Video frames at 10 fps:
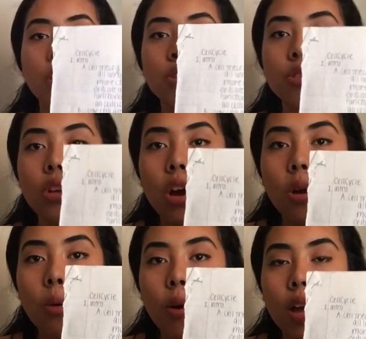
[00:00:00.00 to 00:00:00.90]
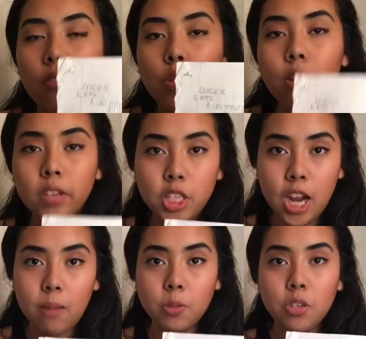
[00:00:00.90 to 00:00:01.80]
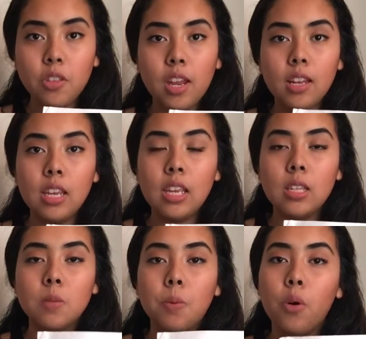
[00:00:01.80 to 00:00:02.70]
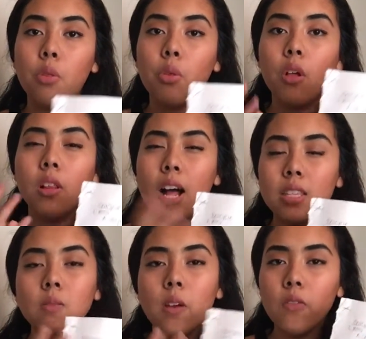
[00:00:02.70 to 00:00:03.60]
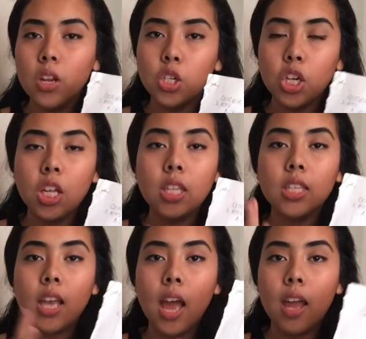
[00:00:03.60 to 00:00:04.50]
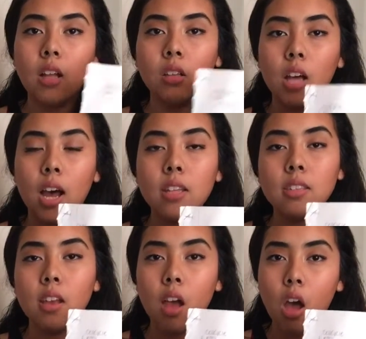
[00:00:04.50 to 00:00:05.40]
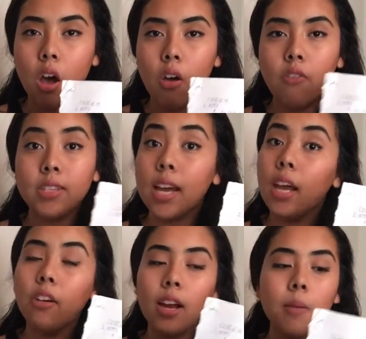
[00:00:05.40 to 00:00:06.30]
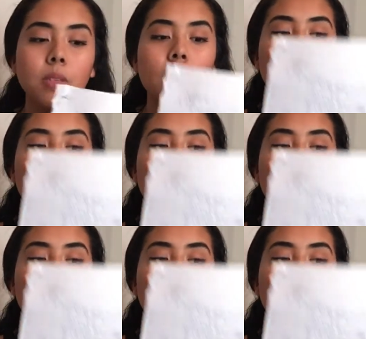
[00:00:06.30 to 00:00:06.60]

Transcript: So if you have a chapter that needs both lots of definitions and lots of diagrams,